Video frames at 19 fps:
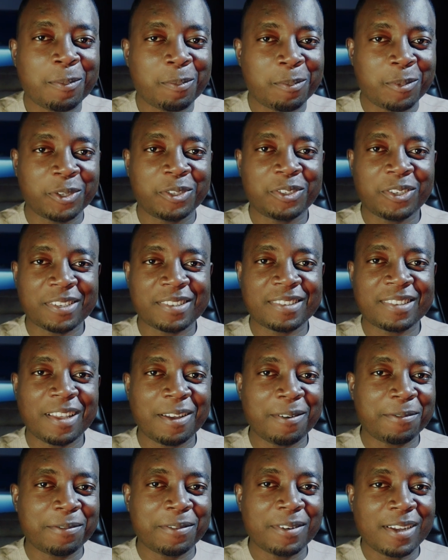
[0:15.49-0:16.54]
both
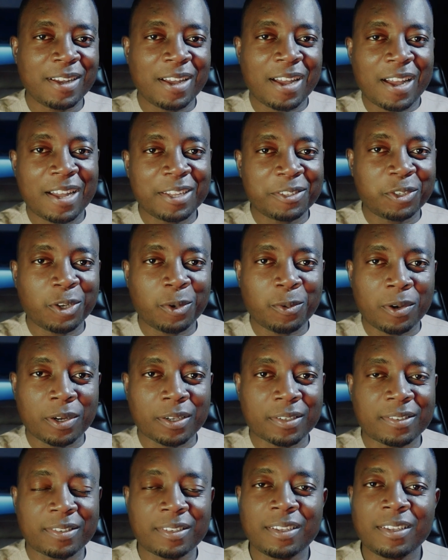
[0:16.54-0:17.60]
yourself and your
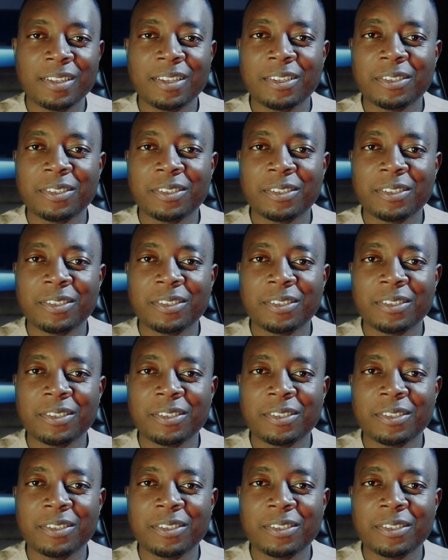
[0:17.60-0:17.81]
works.